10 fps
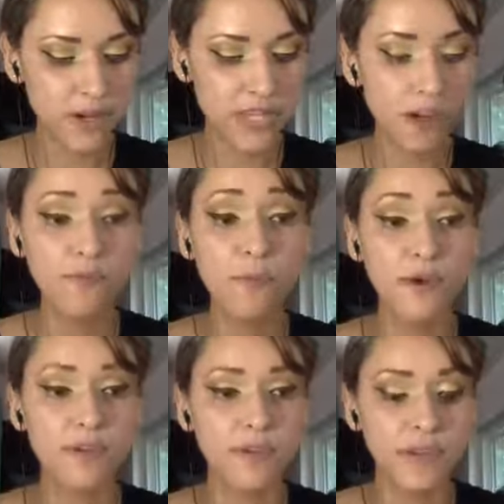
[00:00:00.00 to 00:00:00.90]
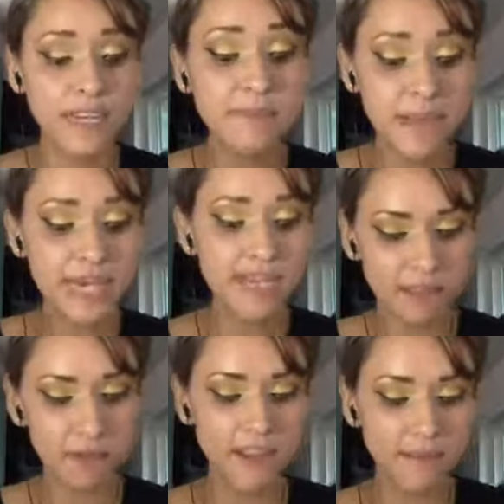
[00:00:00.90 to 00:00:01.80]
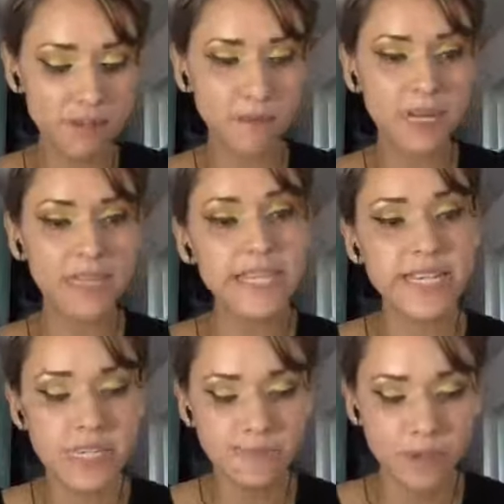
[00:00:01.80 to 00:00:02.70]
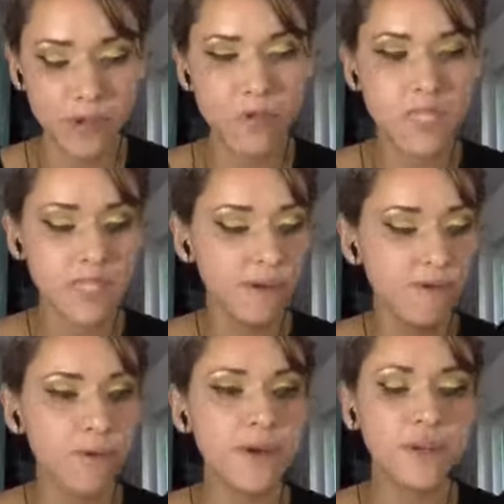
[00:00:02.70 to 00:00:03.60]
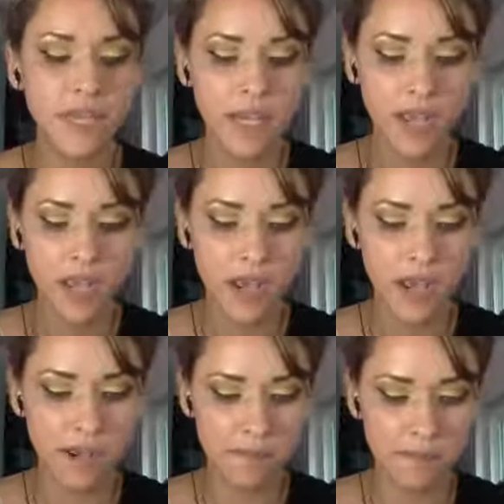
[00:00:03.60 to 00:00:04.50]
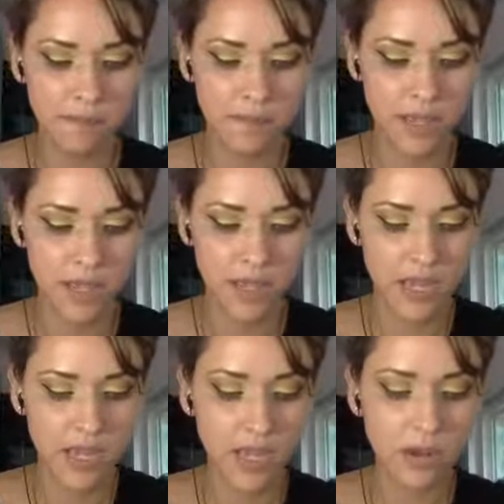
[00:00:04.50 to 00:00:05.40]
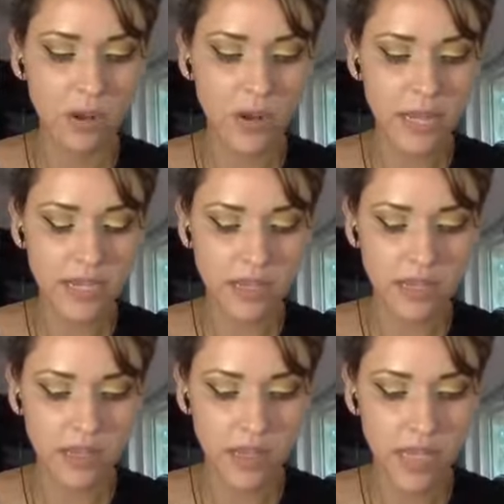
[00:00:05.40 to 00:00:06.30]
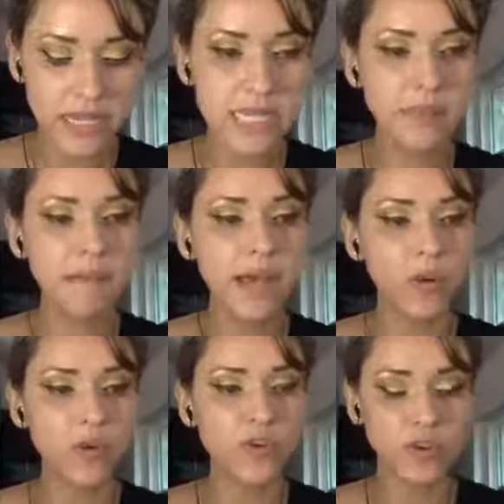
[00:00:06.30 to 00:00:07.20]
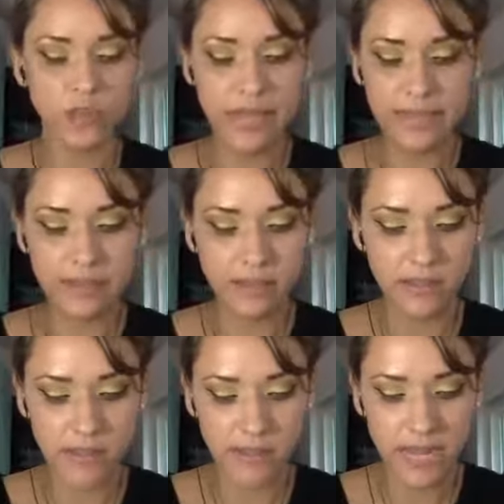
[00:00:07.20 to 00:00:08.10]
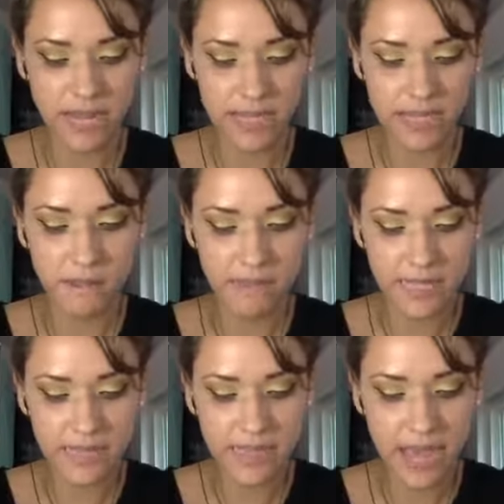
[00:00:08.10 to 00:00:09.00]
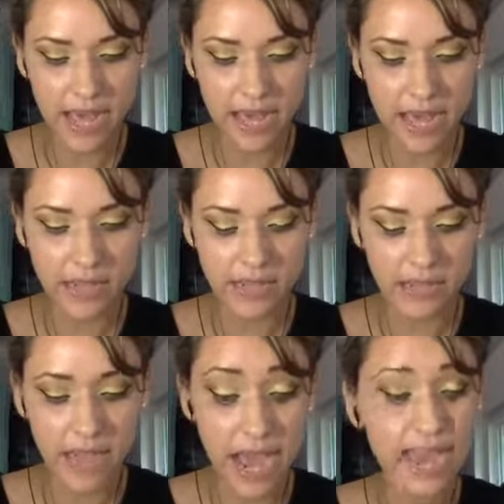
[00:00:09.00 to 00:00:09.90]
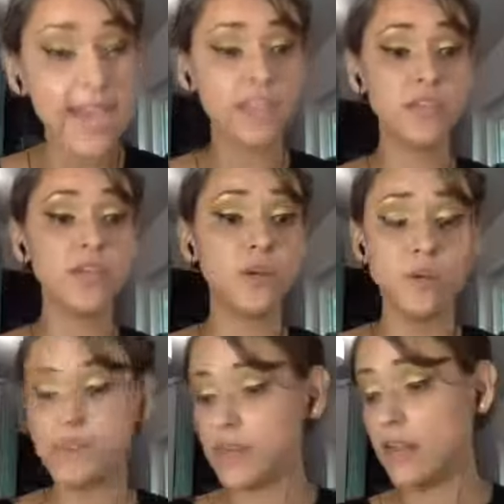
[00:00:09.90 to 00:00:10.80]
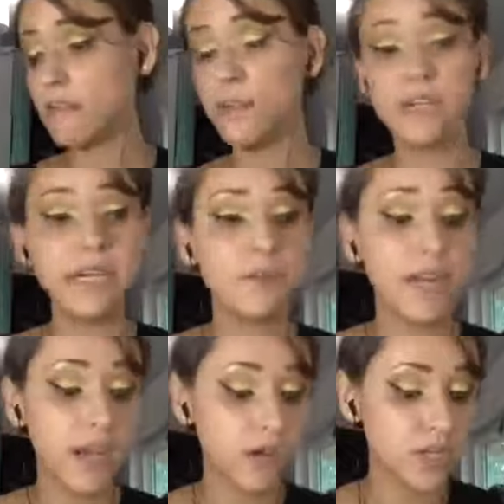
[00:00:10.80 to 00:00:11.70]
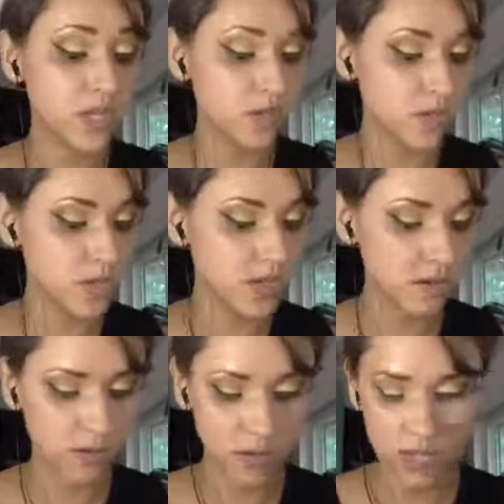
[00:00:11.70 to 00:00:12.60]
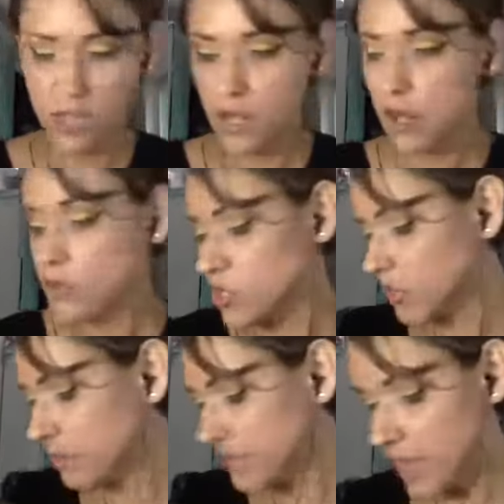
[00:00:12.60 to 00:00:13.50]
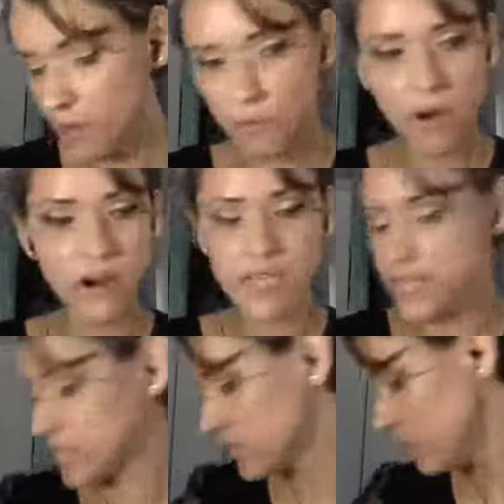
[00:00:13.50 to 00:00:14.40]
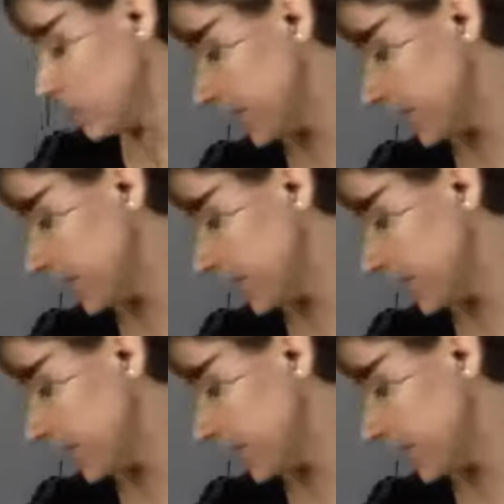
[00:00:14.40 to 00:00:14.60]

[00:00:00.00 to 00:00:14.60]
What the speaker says: self-worth in many different levels, but in this case for you it's self-worth. And I know, like, at least in my culture, like, that's something that I had to deal with and I'm learning right now too. So I'll share what that card says too.